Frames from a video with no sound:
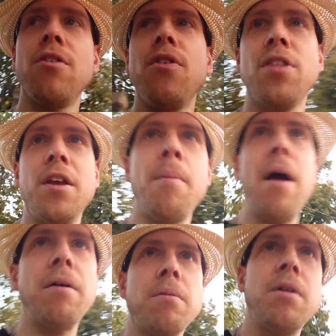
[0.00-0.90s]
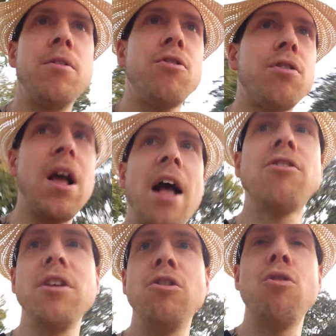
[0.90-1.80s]
if you think about it's
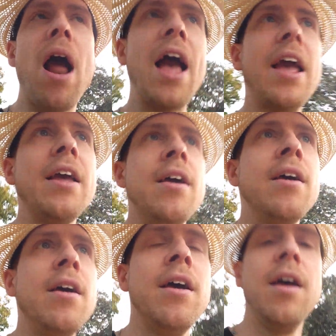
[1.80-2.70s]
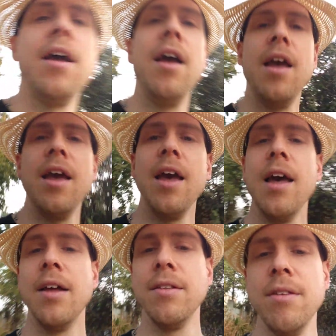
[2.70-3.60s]
constantly dry
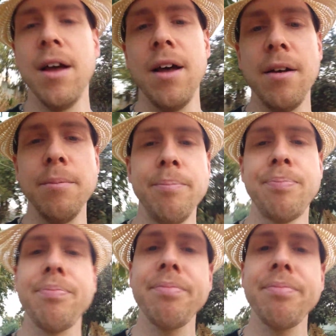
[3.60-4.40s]
and not